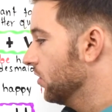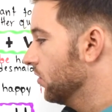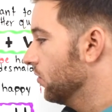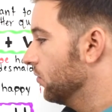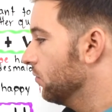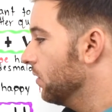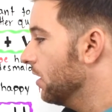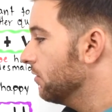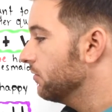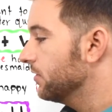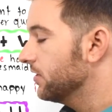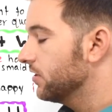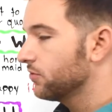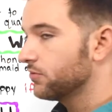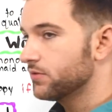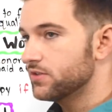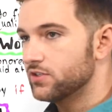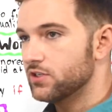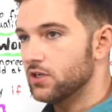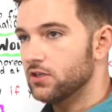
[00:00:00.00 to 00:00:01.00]
what would the
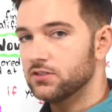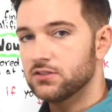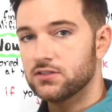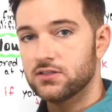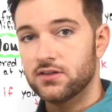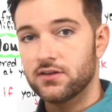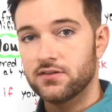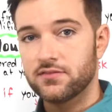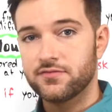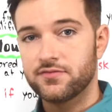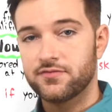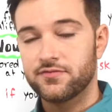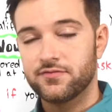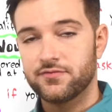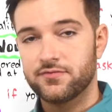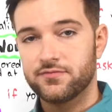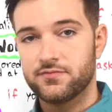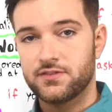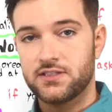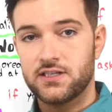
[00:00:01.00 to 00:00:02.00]
result
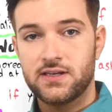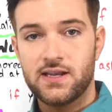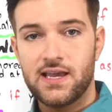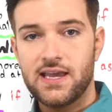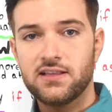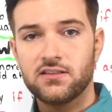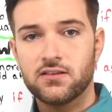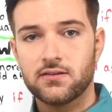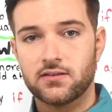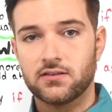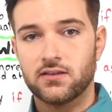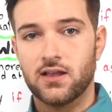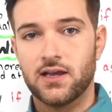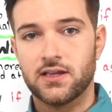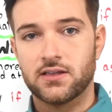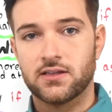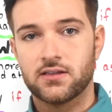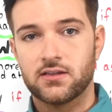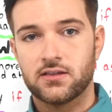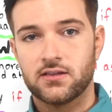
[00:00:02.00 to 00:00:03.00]
of today look
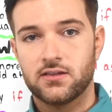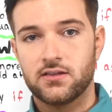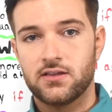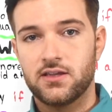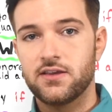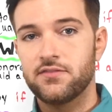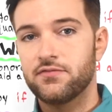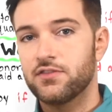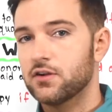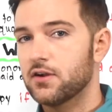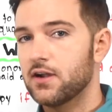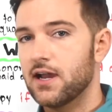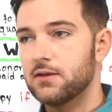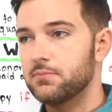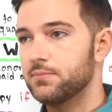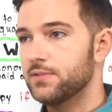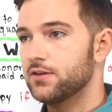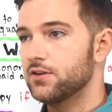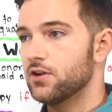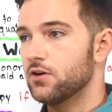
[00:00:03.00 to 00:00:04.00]
like if there
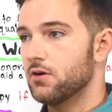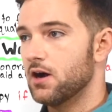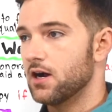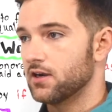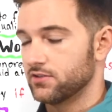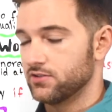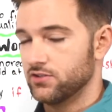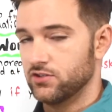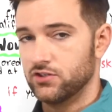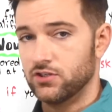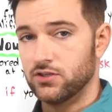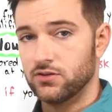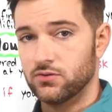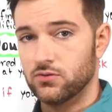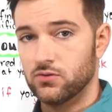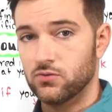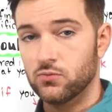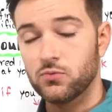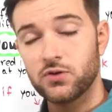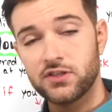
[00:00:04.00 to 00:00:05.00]
had been no
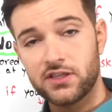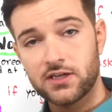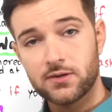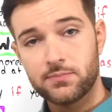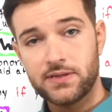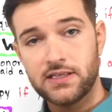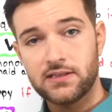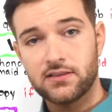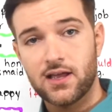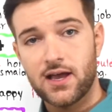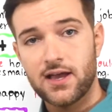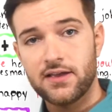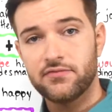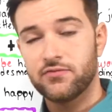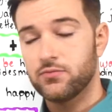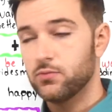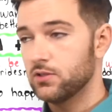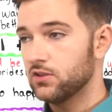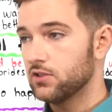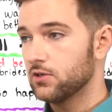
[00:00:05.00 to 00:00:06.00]
oxygen? Would there be
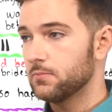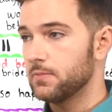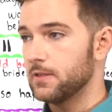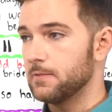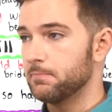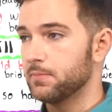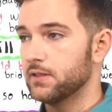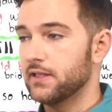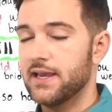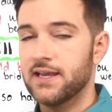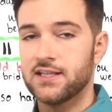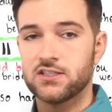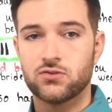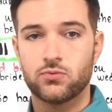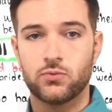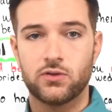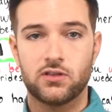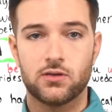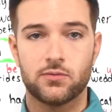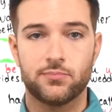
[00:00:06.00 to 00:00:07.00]
life? Would there be
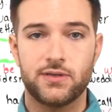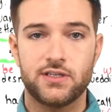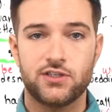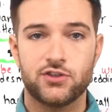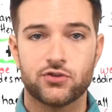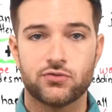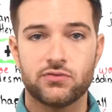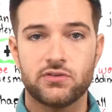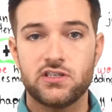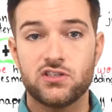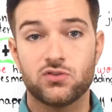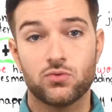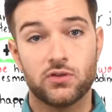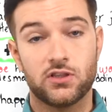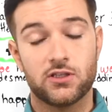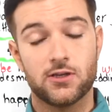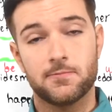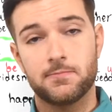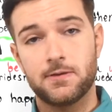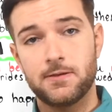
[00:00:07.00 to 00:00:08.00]
plants? Would there be trees?
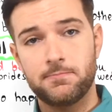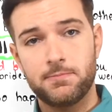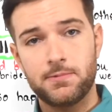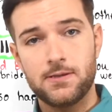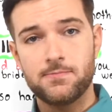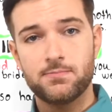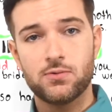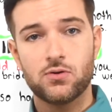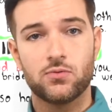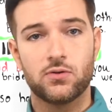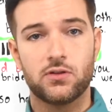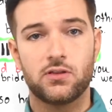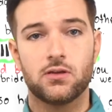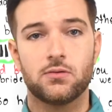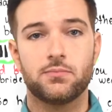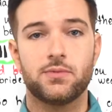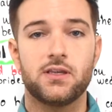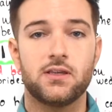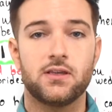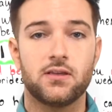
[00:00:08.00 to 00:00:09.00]
Would there be people? Would
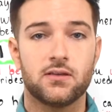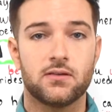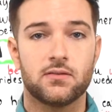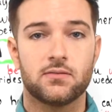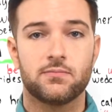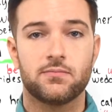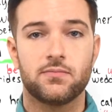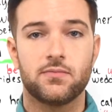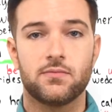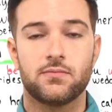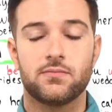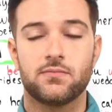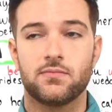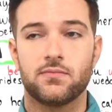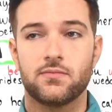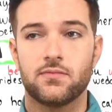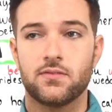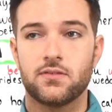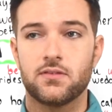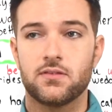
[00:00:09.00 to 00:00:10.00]
there be,
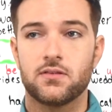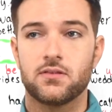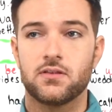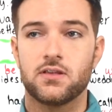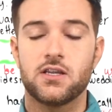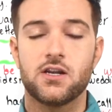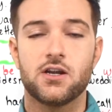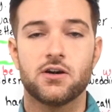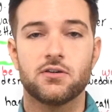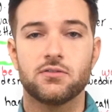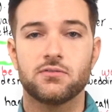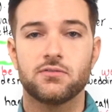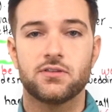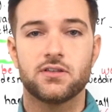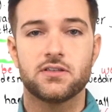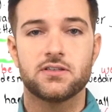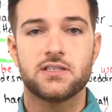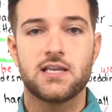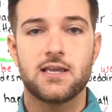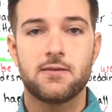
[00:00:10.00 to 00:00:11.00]

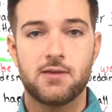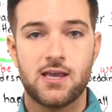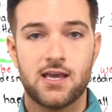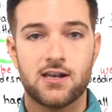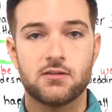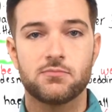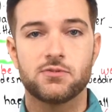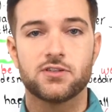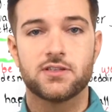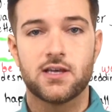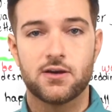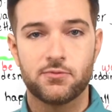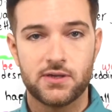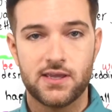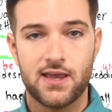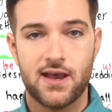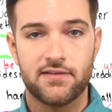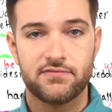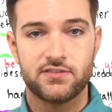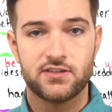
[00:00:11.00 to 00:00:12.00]
the same animals that we have